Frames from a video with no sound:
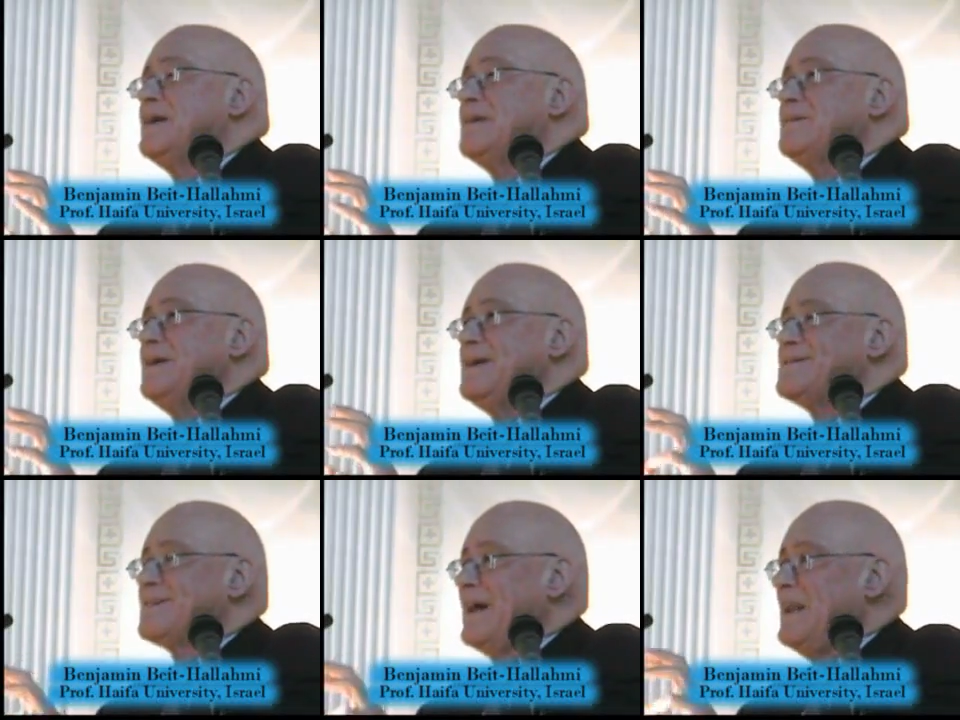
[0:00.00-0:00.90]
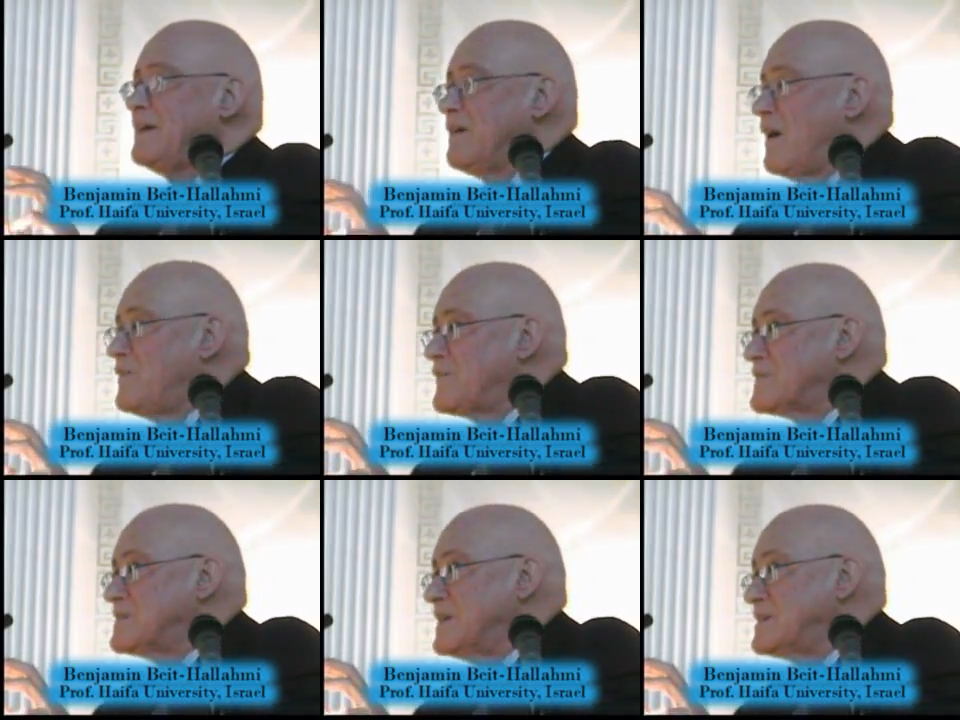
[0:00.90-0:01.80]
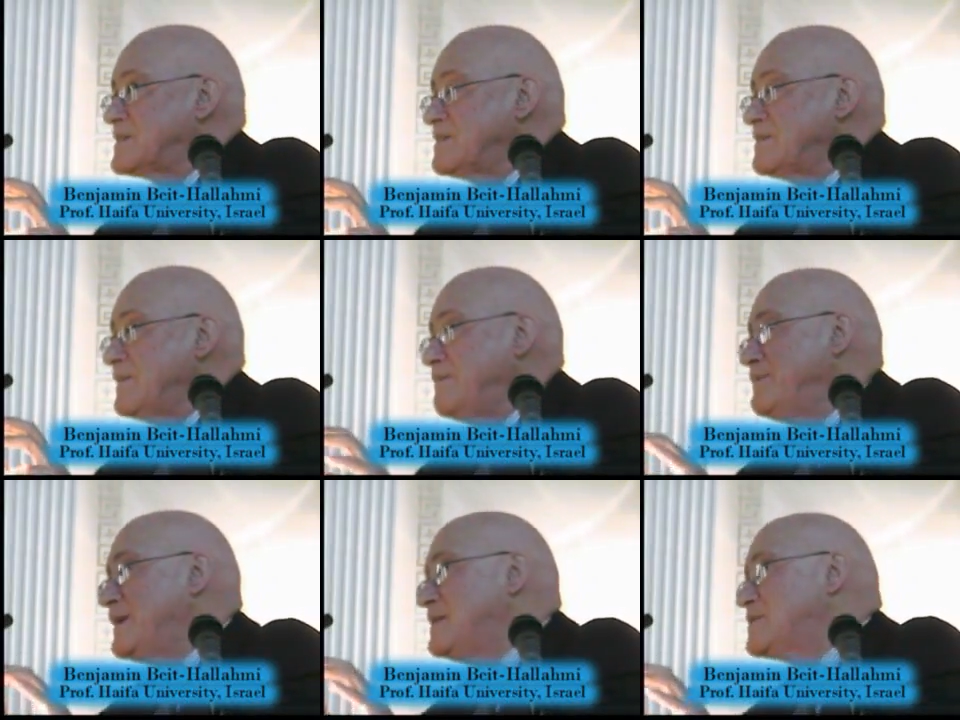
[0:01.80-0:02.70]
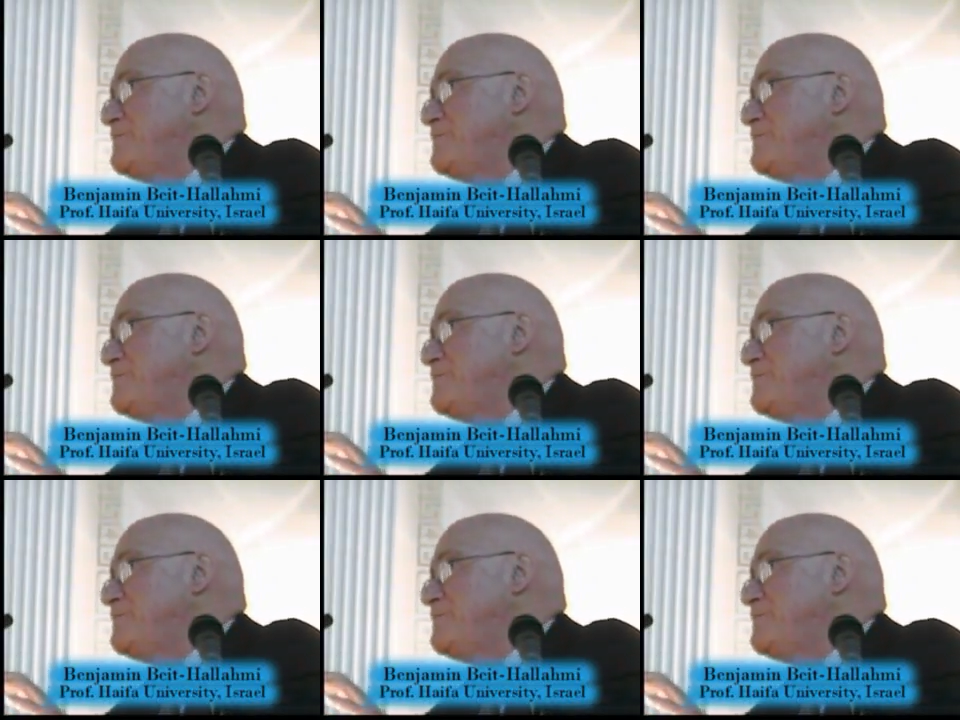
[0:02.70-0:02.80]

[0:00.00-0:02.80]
that Israeli consciousness, if we can